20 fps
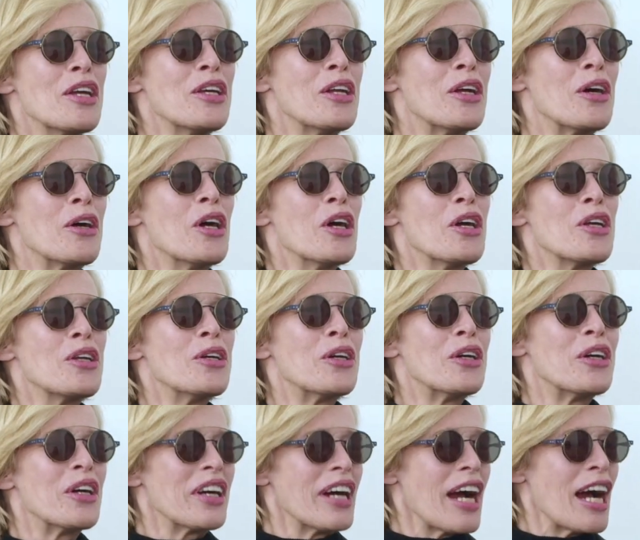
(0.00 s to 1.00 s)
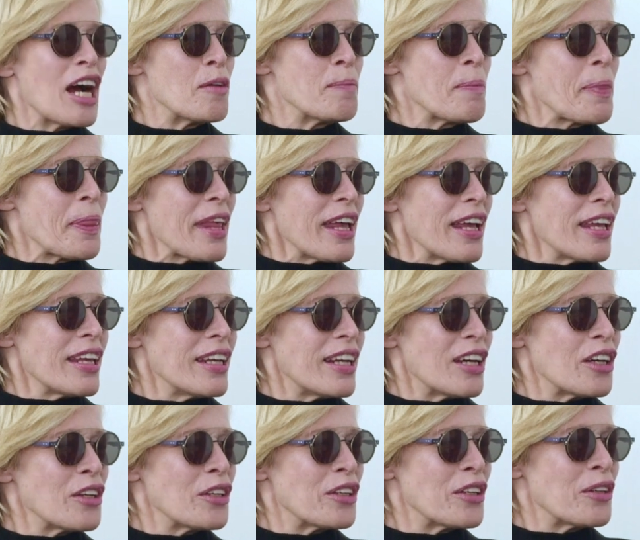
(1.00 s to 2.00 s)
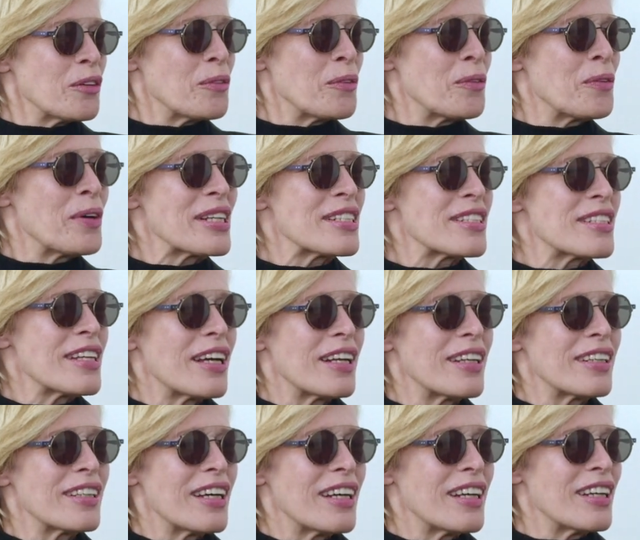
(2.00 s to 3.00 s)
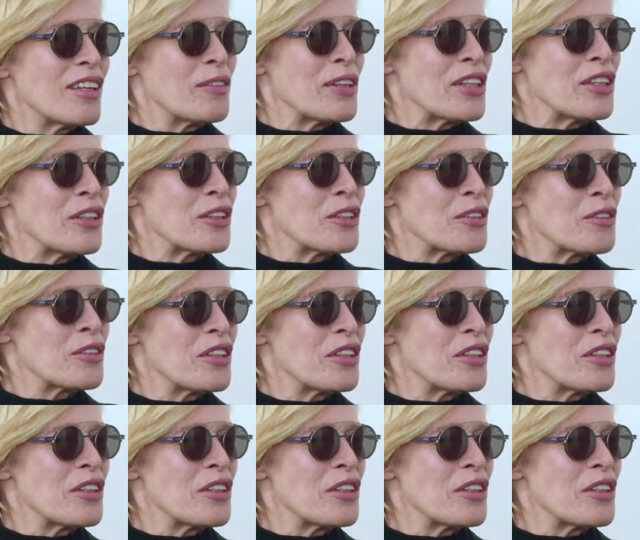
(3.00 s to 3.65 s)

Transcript: you're you're what is that when you're